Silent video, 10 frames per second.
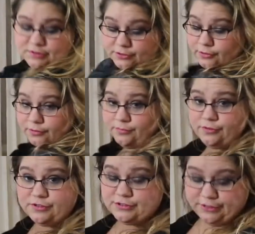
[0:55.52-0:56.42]
Total
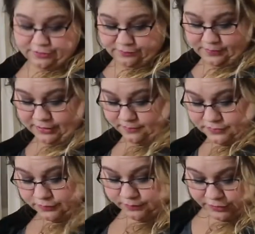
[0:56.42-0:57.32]
motorcycle babe.
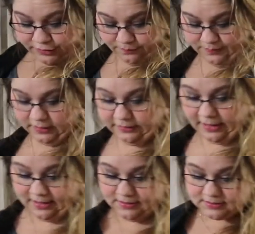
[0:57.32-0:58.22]
So I'm keeping
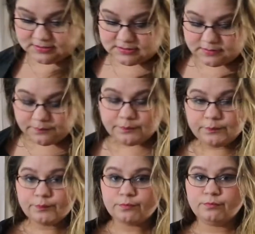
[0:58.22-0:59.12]
this.
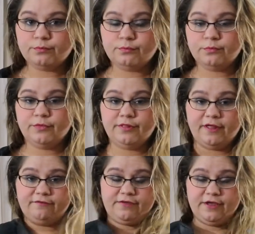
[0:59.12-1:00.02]

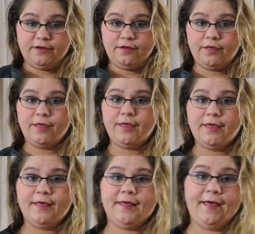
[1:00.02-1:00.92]
Love it.
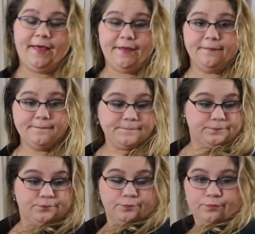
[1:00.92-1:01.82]
Um,
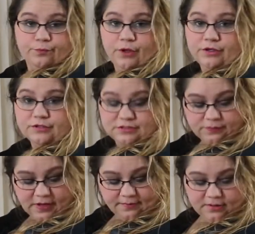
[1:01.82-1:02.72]
You'll see
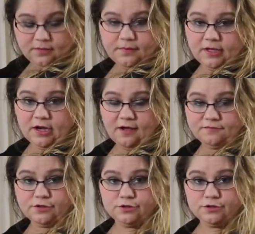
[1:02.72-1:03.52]
why I'm keeping it after.